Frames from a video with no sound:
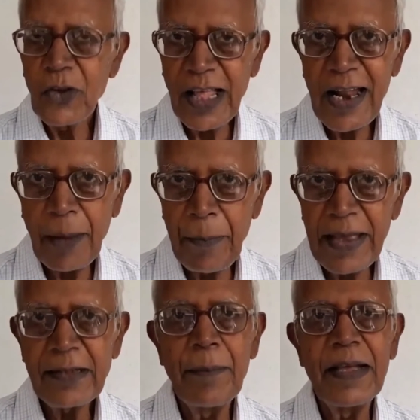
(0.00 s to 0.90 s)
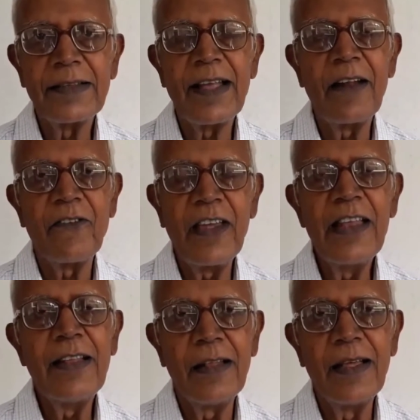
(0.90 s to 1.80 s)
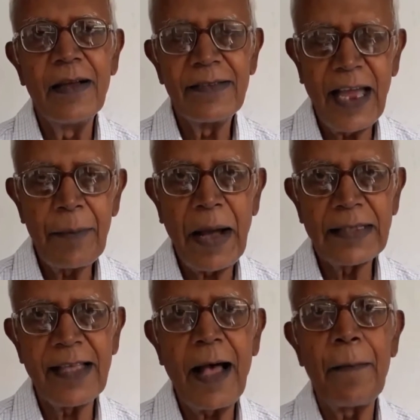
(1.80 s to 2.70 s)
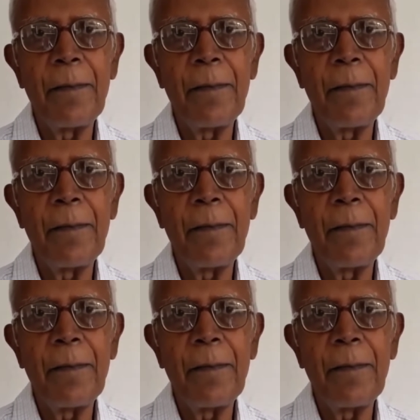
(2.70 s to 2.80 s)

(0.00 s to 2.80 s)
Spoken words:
then I based myself in Chaibasa.